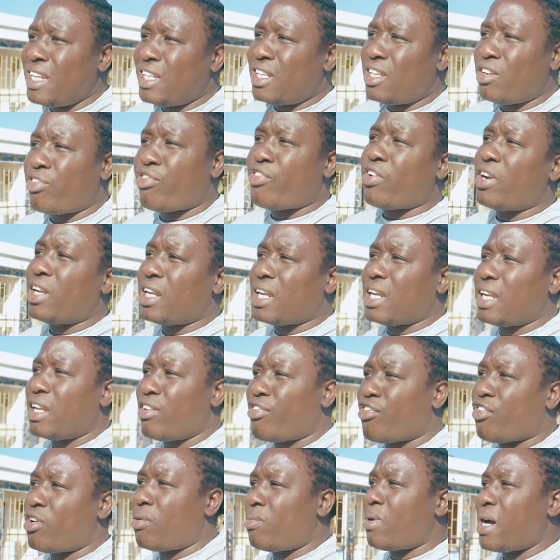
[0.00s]
differently
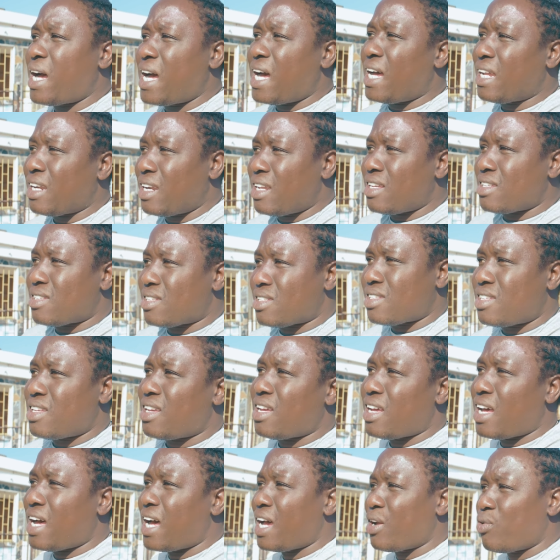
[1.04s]
from others,
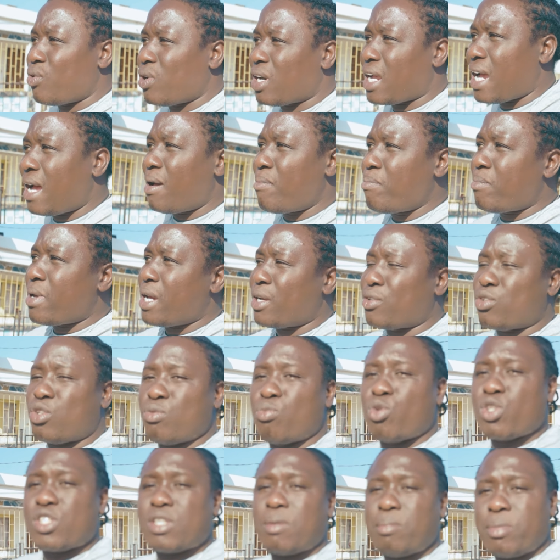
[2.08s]
I will come back to
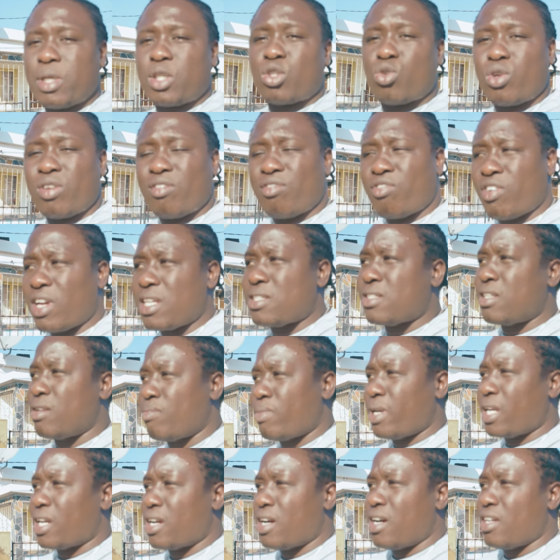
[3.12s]
Mozambique to invest in
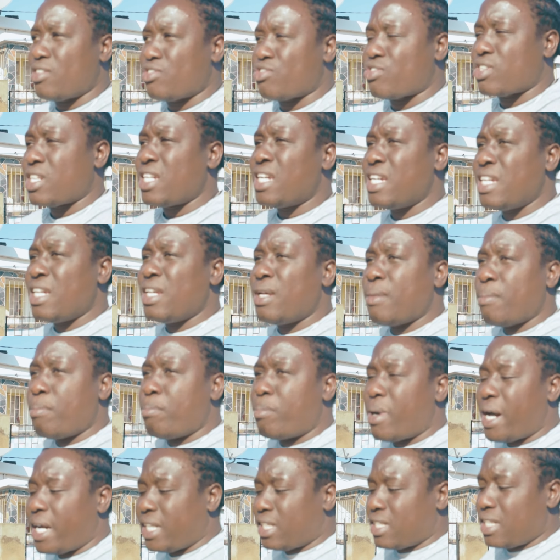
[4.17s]
my country.
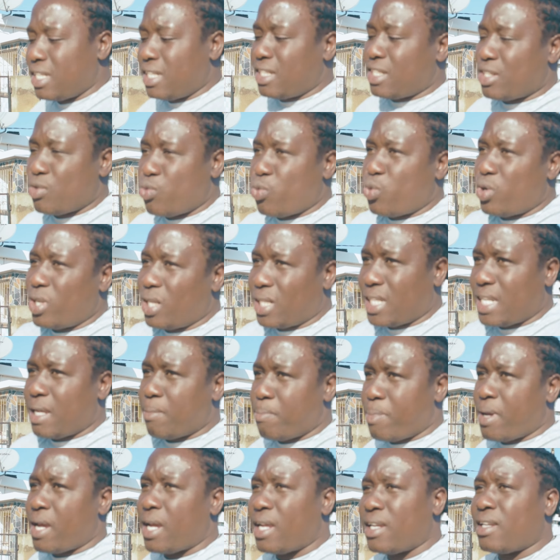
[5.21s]
But it will
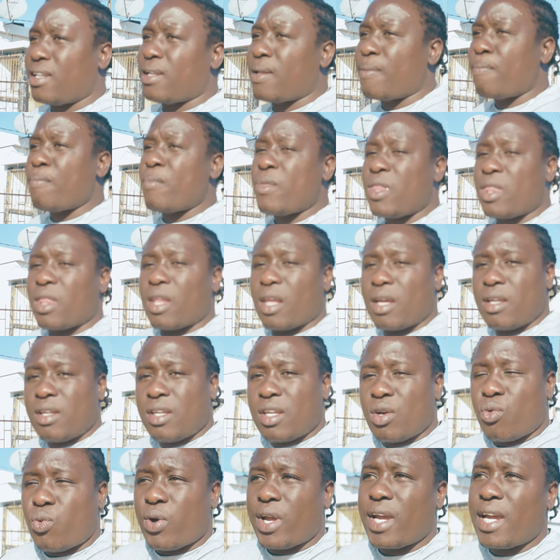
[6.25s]
depend in
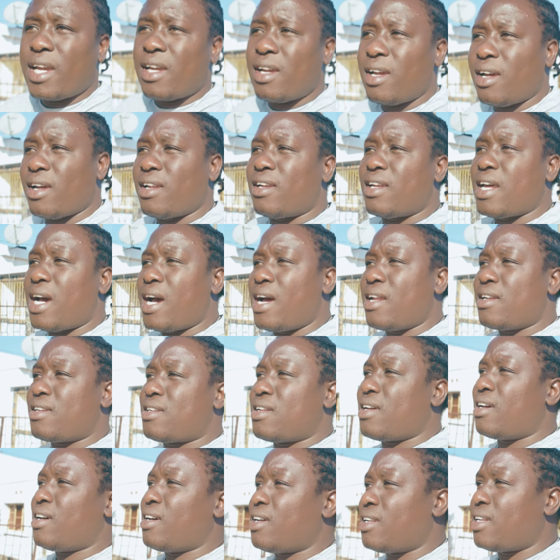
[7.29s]
the way
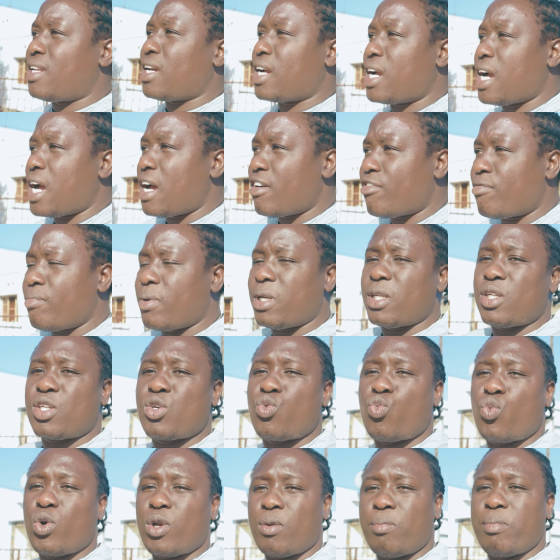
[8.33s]
that the government
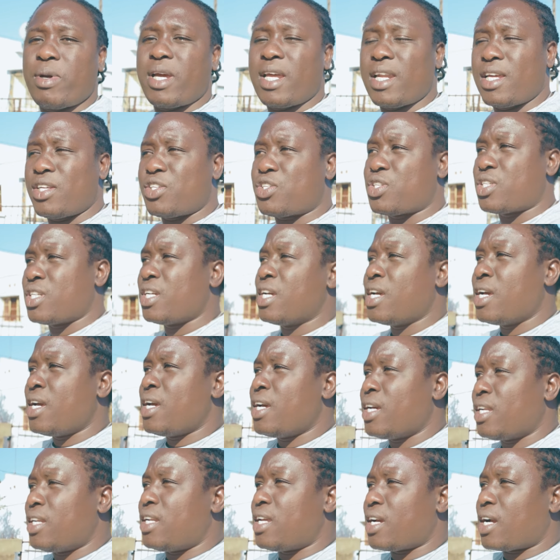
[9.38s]
will manage
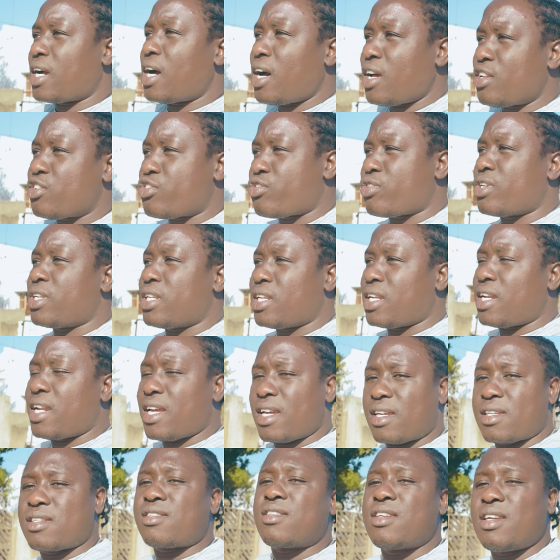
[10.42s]
the country in the
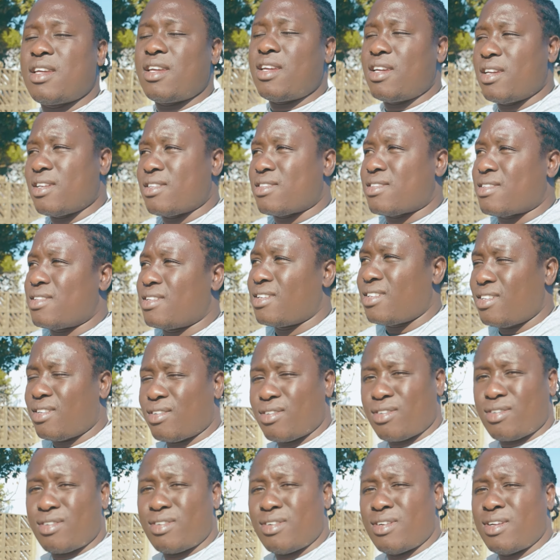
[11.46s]
next years, you
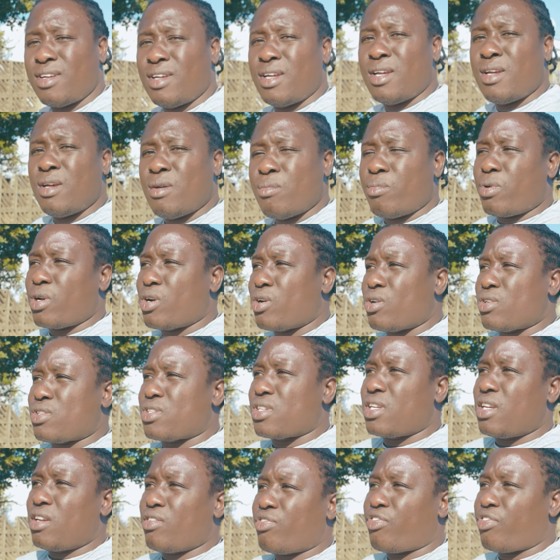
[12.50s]
know.
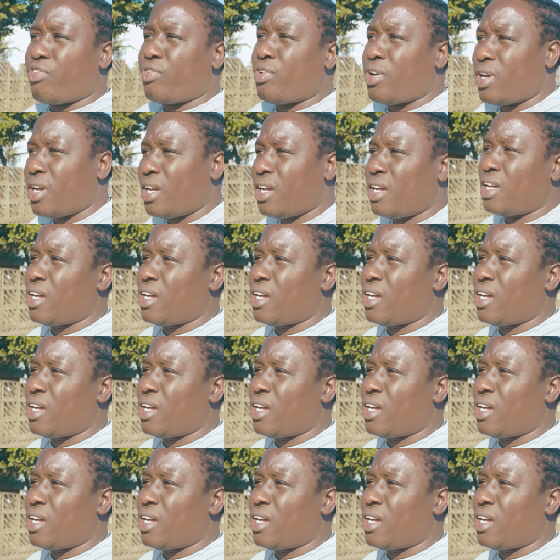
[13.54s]
Because if